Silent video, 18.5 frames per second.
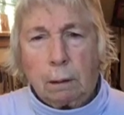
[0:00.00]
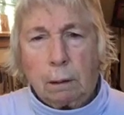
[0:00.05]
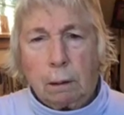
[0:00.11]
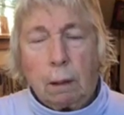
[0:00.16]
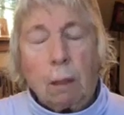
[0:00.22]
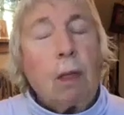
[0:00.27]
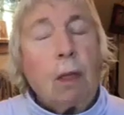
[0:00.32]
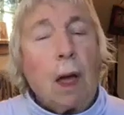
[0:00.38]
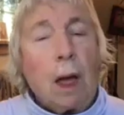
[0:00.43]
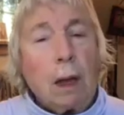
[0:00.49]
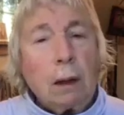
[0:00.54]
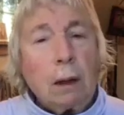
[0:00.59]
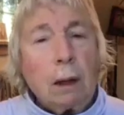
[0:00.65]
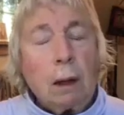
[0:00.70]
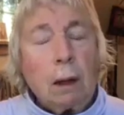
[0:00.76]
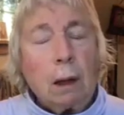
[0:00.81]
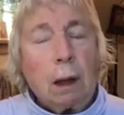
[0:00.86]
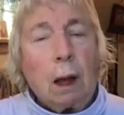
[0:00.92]
Then,
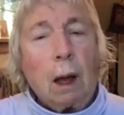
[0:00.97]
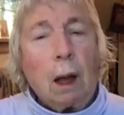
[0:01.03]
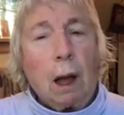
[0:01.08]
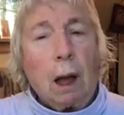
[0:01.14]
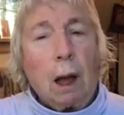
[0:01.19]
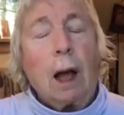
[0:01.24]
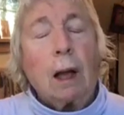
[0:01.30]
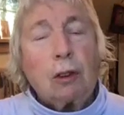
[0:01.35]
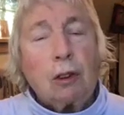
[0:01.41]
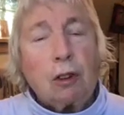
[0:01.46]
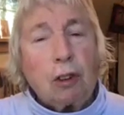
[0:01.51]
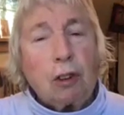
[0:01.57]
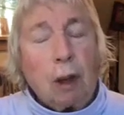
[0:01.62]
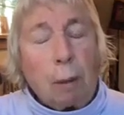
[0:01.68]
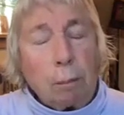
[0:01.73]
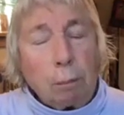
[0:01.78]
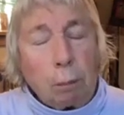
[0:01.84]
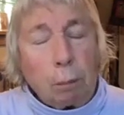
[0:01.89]
at
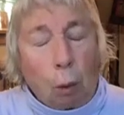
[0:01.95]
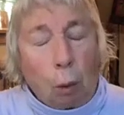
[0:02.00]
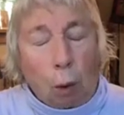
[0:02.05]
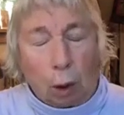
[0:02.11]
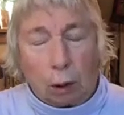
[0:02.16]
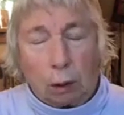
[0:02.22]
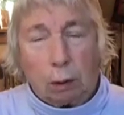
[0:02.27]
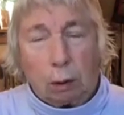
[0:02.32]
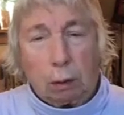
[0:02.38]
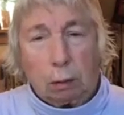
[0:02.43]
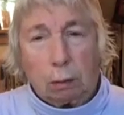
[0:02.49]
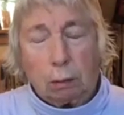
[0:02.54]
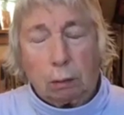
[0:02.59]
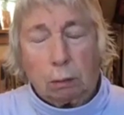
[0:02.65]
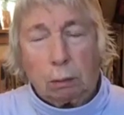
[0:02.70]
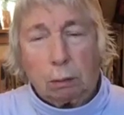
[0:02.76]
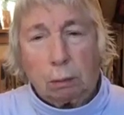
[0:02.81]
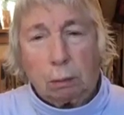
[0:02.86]
some point,
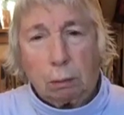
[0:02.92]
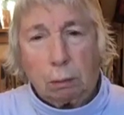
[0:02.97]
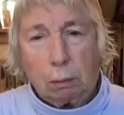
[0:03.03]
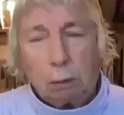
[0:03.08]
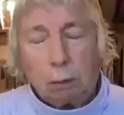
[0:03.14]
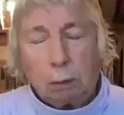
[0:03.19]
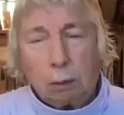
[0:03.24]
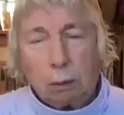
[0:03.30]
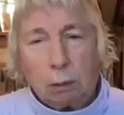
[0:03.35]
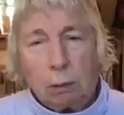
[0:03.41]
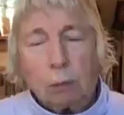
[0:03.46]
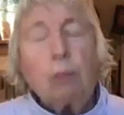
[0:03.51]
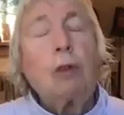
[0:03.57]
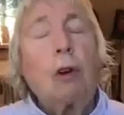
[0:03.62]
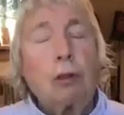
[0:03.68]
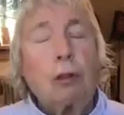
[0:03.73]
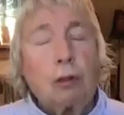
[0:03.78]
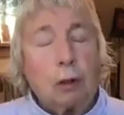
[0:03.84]

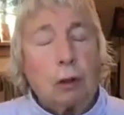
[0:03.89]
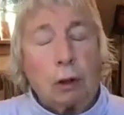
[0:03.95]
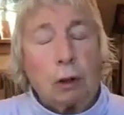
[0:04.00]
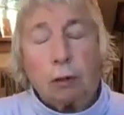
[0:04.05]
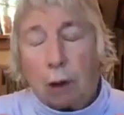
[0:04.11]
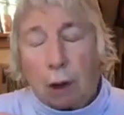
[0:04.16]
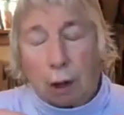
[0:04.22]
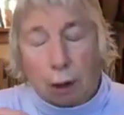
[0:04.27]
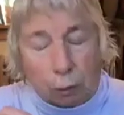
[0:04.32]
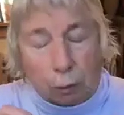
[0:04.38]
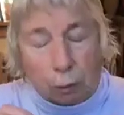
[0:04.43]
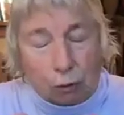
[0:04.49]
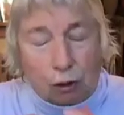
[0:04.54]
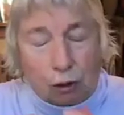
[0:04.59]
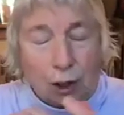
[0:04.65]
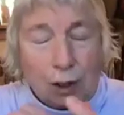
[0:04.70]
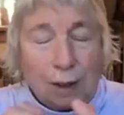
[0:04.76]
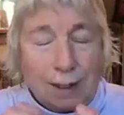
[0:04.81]
just as
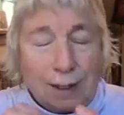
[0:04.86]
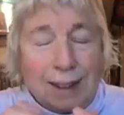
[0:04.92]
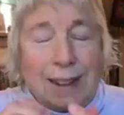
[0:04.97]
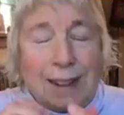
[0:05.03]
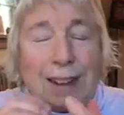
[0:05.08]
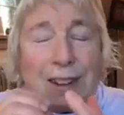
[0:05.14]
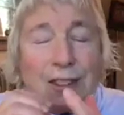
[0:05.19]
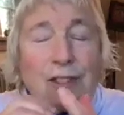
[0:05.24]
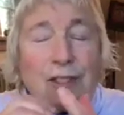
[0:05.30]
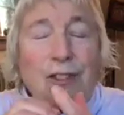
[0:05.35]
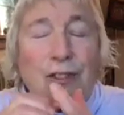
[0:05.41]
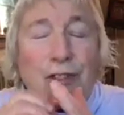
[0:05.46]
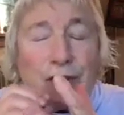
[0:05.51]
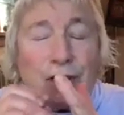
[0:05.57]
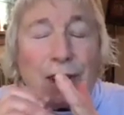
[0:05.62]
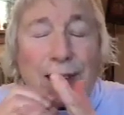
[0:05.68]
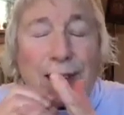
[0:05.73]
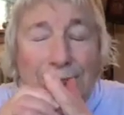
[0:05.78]
Aaron's
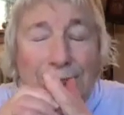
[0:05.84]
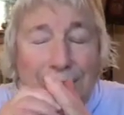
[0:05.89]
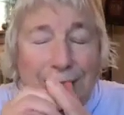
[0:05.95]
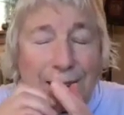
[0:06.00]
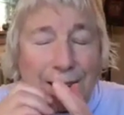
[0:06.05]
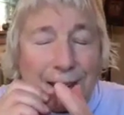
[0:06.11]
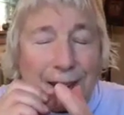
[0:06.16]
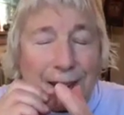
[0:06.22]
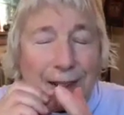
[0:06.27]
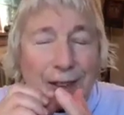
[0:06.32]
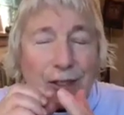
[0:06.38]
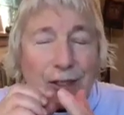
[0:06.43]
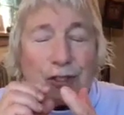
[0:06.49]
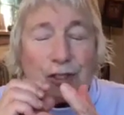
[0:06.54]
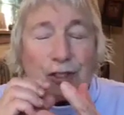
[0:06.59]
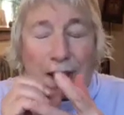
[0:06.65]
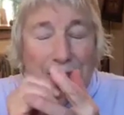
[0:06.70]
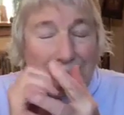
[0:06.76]
chicken,
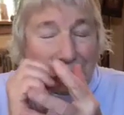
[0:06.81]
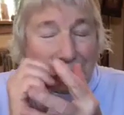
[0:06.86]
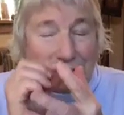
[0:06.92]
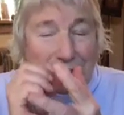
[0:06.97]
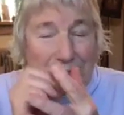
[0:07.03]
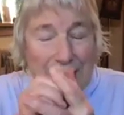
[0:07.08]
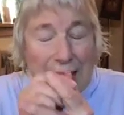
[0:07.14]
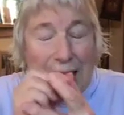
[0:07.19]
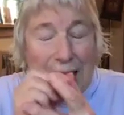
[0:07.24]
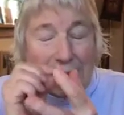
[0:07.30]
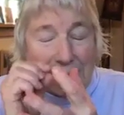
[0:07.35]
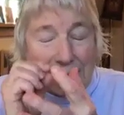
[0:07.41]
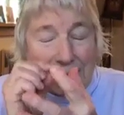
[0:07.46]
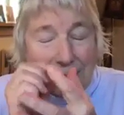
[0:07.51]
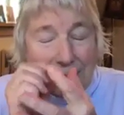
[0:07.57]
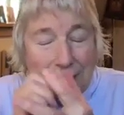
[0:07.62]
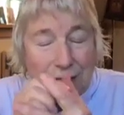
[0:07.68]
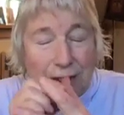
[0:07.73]
the
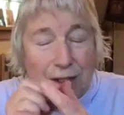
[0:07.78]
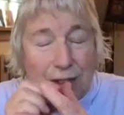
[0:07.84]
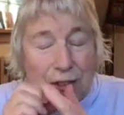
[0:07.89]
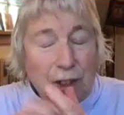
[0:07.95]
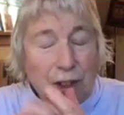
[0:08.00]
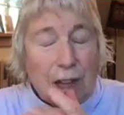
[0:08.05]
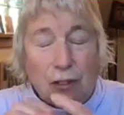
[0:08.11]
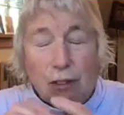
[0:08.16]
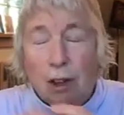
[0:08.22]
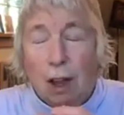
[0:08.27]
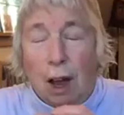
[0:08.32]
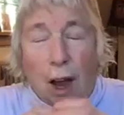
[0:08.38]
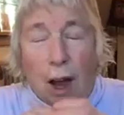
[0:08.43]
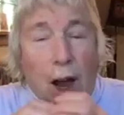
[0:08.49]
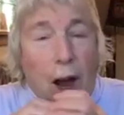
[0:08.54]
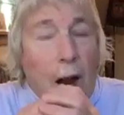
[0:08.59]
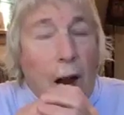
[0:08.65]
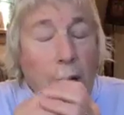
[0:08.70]
egg, says,
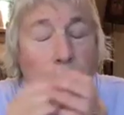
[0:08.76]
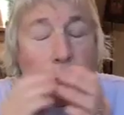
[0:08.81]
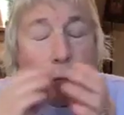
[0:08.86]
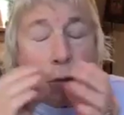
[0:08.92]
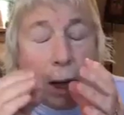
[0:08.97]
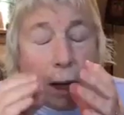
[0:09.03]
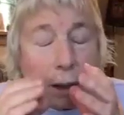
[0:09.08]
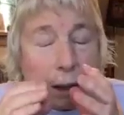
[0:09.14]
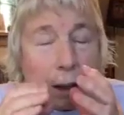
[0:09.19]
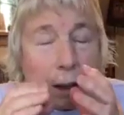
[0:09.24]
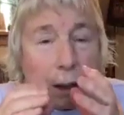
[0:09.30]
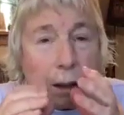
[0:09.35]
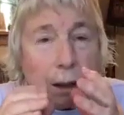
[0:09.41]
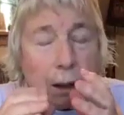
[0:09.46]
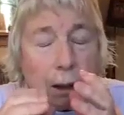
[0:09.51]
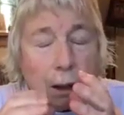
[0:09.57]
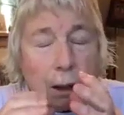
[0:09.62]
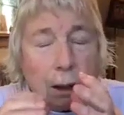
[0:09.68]
I'm ready.
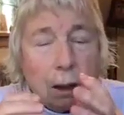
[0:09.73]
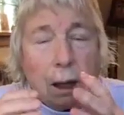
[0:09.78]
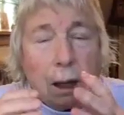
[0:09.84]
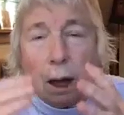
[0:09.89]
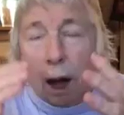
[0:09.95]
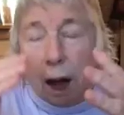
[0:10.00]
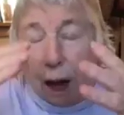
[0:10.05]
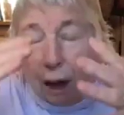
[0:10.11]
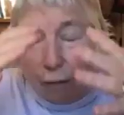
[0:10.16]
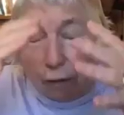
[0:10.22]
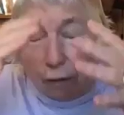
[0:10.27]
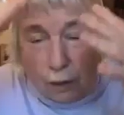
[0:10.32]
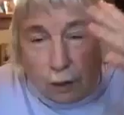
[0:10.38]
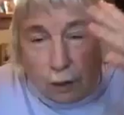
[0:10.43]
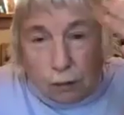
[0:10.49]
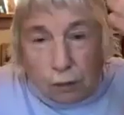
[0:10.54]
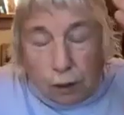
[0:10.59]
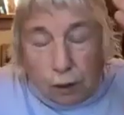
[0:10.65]
I've
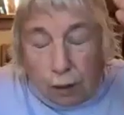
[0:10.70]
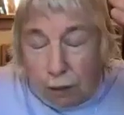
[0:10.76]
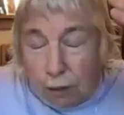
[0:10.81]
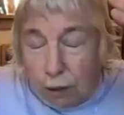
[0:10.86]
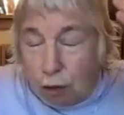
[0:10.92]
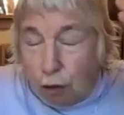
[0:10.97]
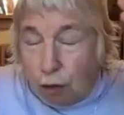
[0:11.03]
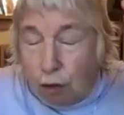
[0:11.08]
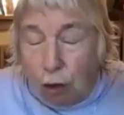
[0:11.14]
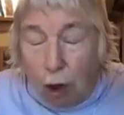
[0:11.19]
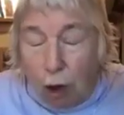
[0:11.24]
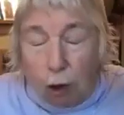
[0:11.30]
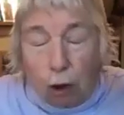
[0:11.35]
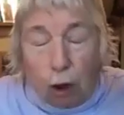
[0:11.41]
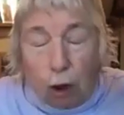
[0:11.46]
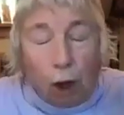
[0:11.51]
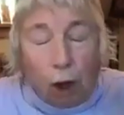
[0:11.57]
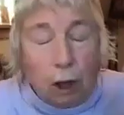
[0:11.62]
lived in this
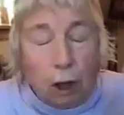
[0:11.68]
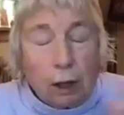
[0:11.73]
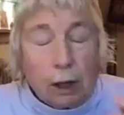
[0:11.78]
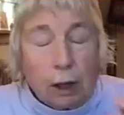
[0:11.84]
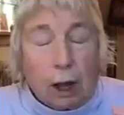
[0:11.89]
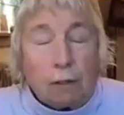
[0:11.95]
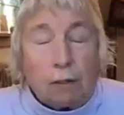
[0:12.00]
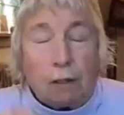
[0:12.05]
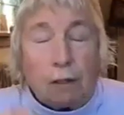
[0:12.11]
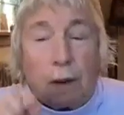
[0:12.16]
shell long enough.